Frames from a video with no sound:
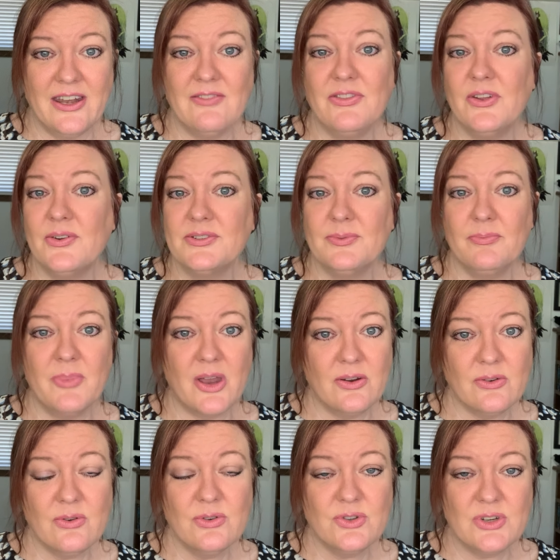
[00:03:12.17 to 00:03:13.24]
if there is a
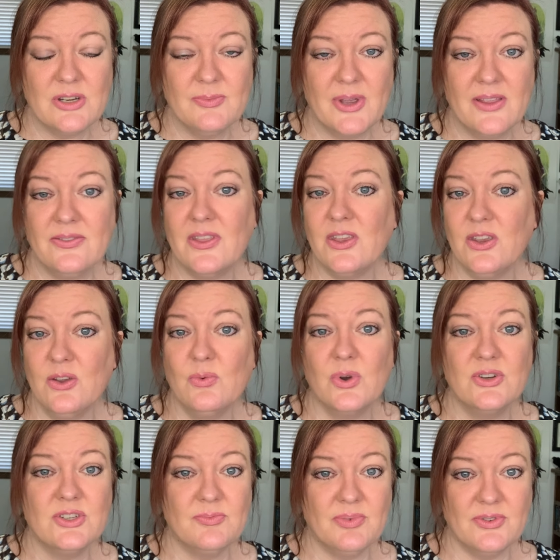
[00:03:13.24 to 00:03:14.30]
medical treatment that you want
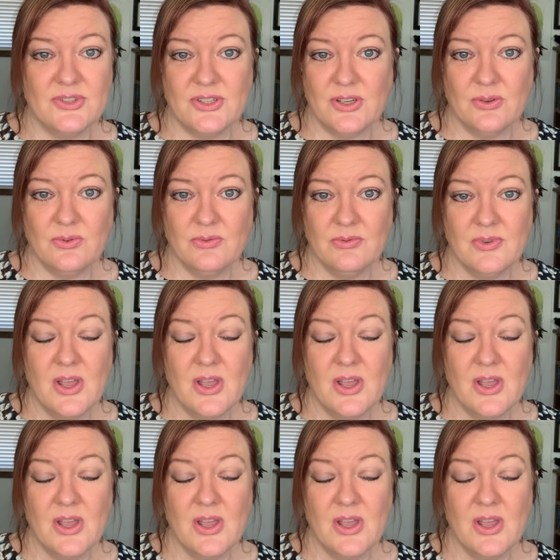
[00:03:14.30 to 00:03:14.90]
to pursue.